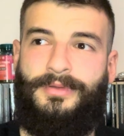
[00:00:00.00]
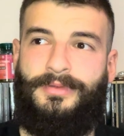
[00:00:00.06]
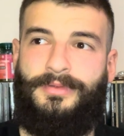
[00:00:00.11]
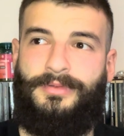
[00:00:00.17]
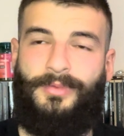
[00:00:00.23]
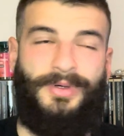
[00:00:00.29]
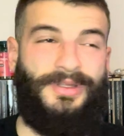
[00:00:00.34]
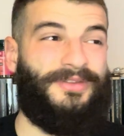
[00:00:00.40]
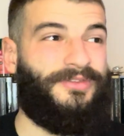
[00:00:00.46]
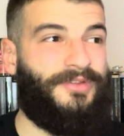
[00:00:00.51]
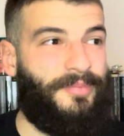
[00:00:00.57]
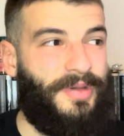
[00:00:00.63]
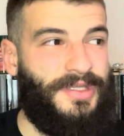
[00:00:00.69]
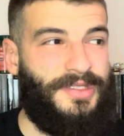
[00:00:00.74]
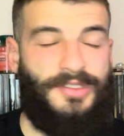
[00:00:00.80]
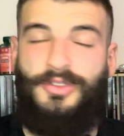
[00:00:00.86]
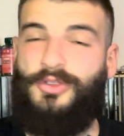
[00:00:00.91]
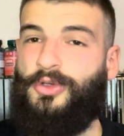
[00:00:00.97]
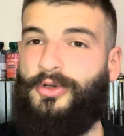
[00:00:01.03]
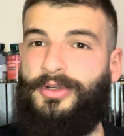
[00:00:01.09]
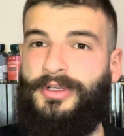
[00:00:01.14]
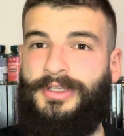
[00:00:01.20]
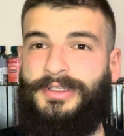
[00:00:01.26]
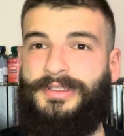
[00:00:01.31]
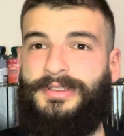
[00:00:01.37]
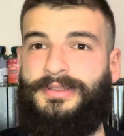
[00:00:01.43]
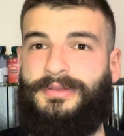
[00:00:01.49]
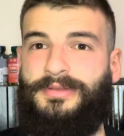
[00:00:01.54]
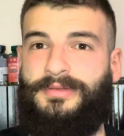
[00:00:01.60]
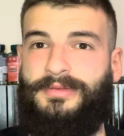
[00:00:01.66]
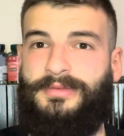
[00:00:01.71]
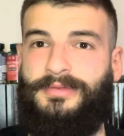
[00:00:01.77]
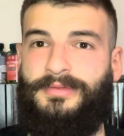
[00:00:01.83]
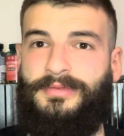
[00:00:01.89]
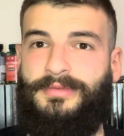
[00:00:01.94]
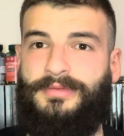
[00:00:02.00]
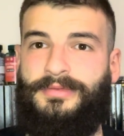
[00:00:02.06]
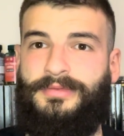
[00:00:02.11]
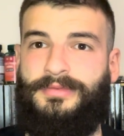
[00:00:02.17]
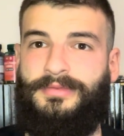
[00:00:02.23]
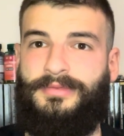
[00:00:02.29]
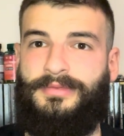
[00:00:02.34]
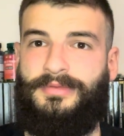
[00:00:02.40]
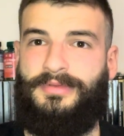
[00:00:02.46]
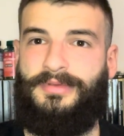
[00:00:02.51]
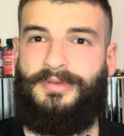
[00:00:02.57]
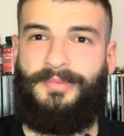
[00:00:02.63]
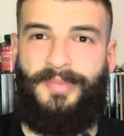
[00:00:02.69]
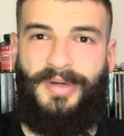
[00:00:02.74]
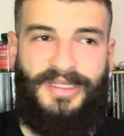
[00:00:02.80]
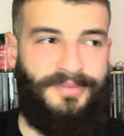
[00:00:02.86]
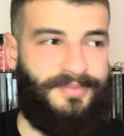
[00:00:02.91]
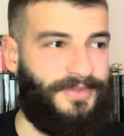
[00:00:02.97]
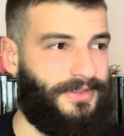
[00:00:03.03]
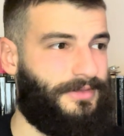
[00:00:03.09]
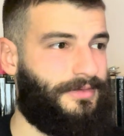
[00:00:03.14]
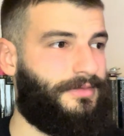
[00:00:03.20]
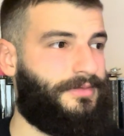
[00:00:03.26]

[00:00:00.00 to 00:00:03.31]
One of the best stories. Batman.